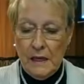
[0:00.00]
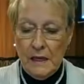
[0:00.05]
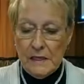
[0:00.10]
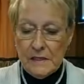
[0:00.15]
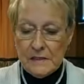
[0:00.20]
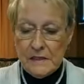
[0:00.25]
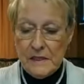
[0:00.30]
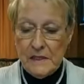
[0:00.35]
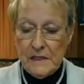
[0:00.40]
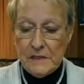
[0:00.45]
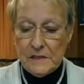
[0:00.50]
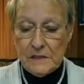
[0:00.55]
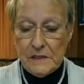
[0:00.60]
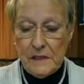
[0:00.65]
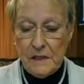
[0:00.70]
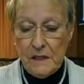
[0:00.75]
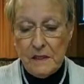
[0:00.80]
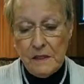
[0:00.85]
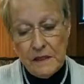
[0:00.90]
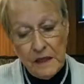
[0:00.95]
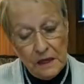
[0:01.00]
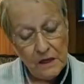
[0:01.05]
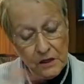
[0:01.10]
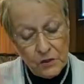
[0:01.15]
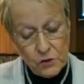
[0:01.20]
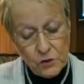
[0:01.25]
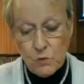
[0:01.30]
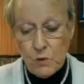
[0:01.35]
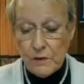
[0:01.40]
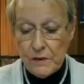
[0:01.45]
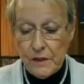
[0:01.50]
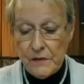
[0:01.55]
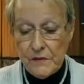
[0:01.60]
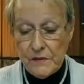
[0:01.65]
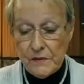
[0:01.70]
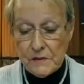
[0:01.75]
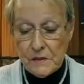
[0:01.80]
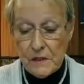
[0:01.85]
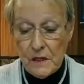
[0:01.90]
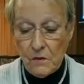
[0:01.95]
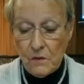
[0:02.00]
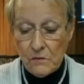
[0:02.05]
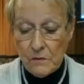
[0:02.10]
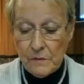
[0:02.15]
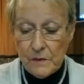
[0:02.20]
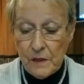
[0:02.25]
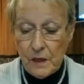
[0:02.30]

It says, now here's what Nathan told them.